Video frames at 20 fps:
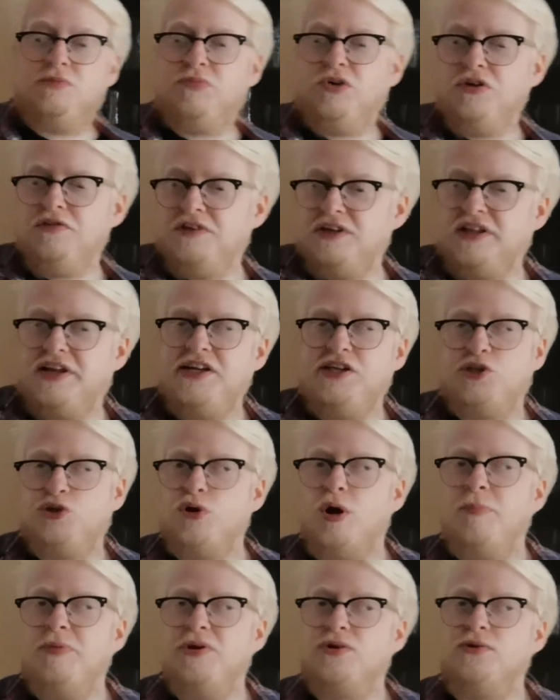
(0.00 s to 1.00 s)
But if you like your
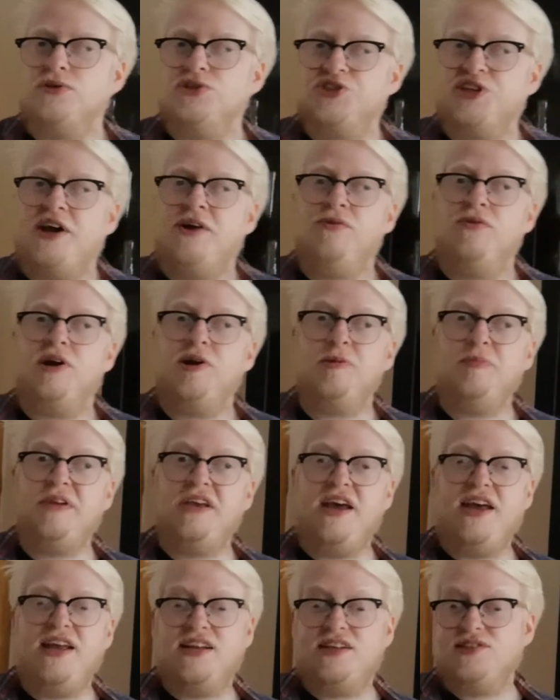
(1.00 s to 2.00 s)
tropical sour
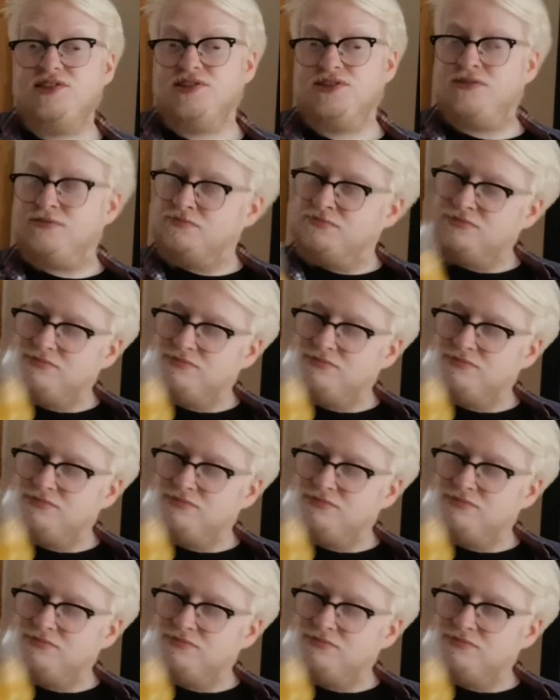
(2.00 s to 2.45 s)
IPAs,